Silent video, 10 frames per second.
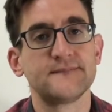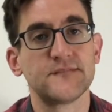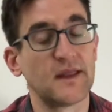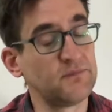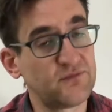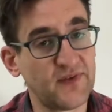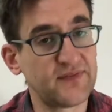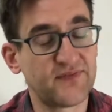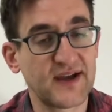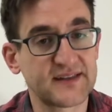In
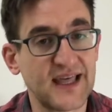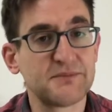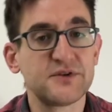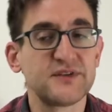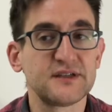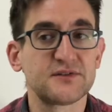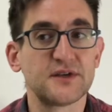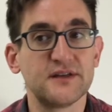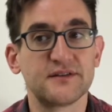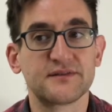fact, that movie
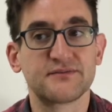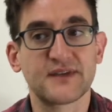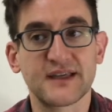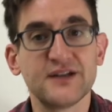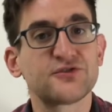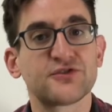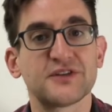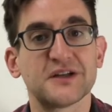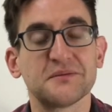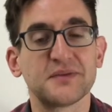is
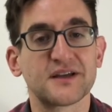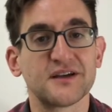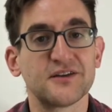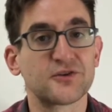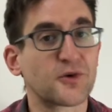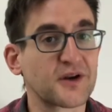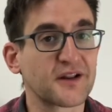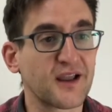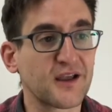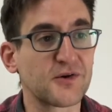interesting because Gordon
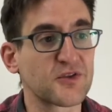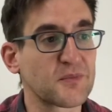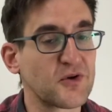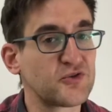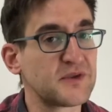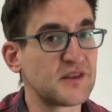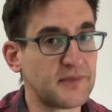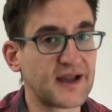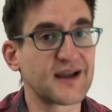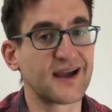Gekko is supposed to be the
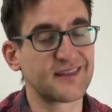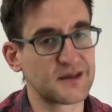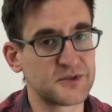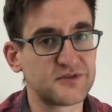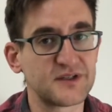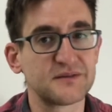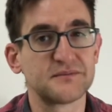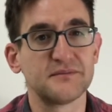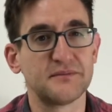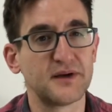bad guy in that movie.
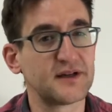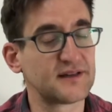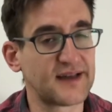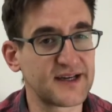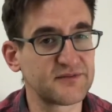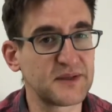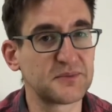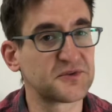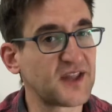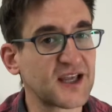But a lot of
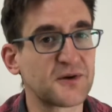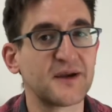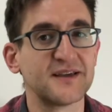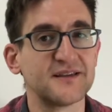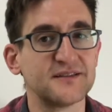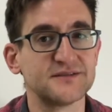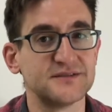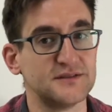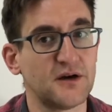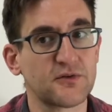people's takeaway is,
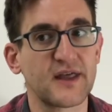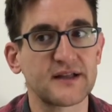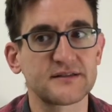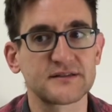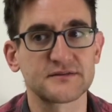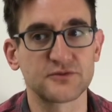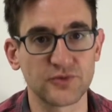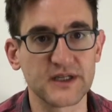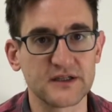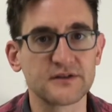no,
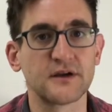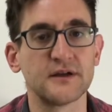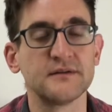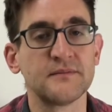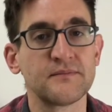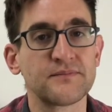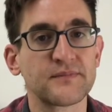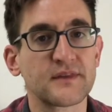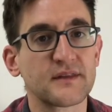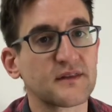greed is good.
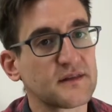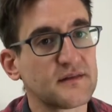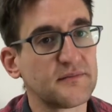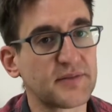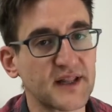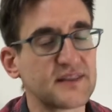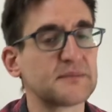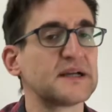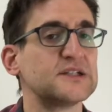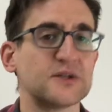But I think
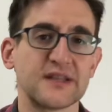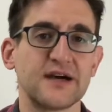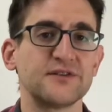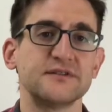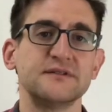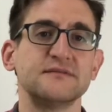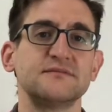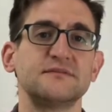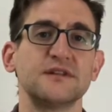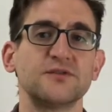by 2000,
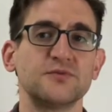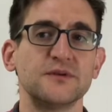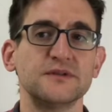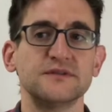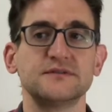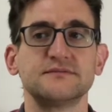this was,